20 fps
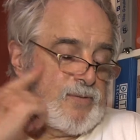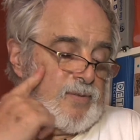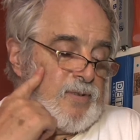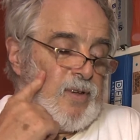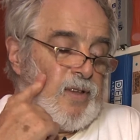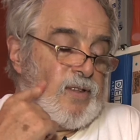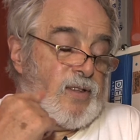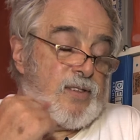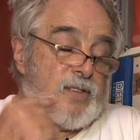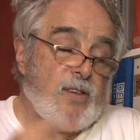
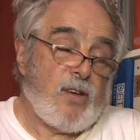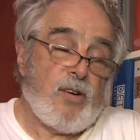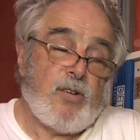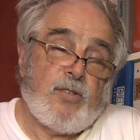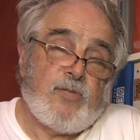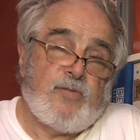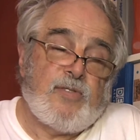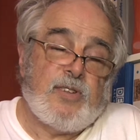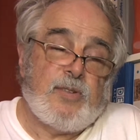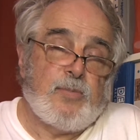And they say, oh,
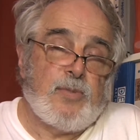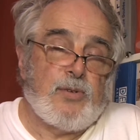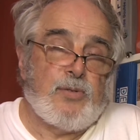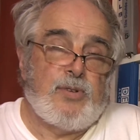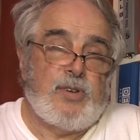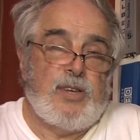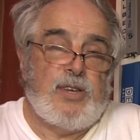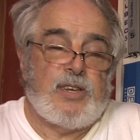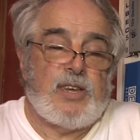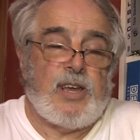
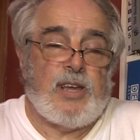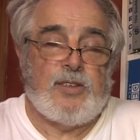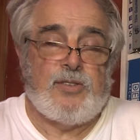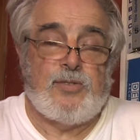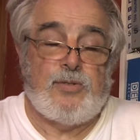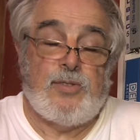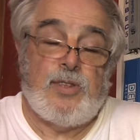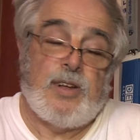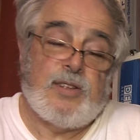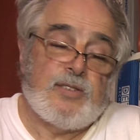Ville-Marie can't
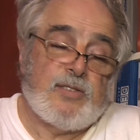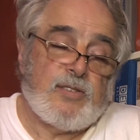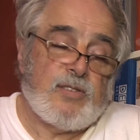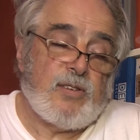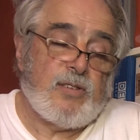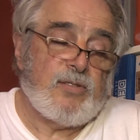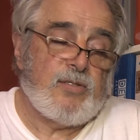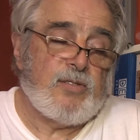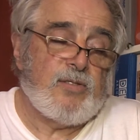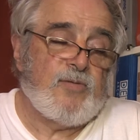do that.
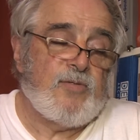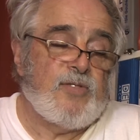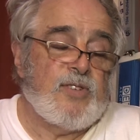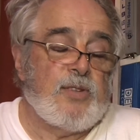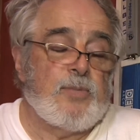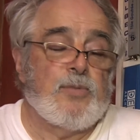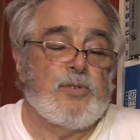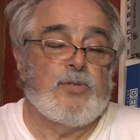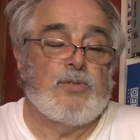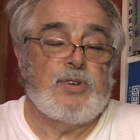So
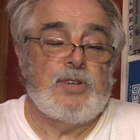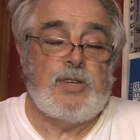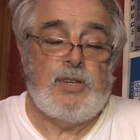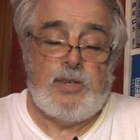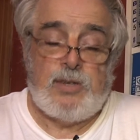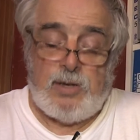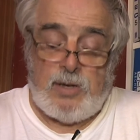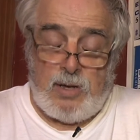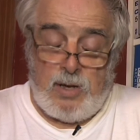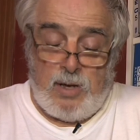Ville-Marie
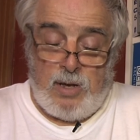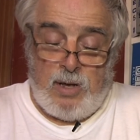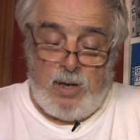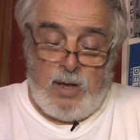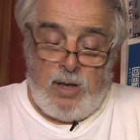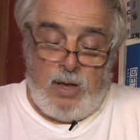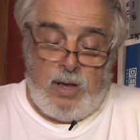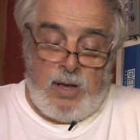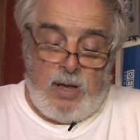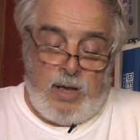
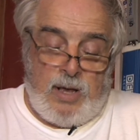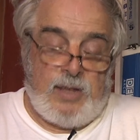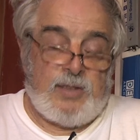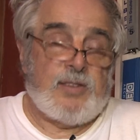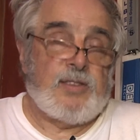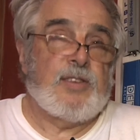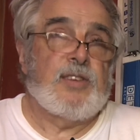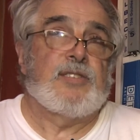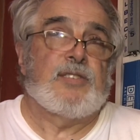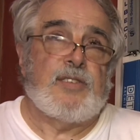is
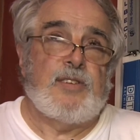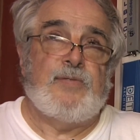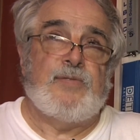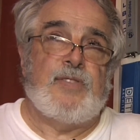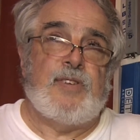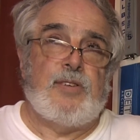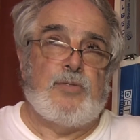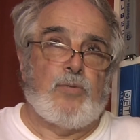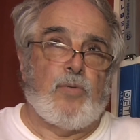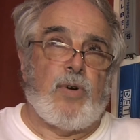60
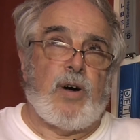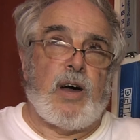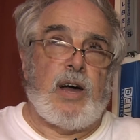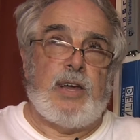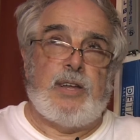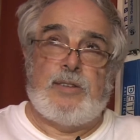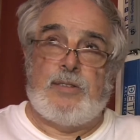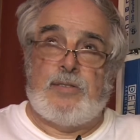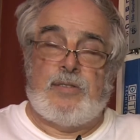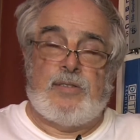feet
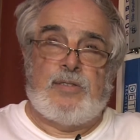wide.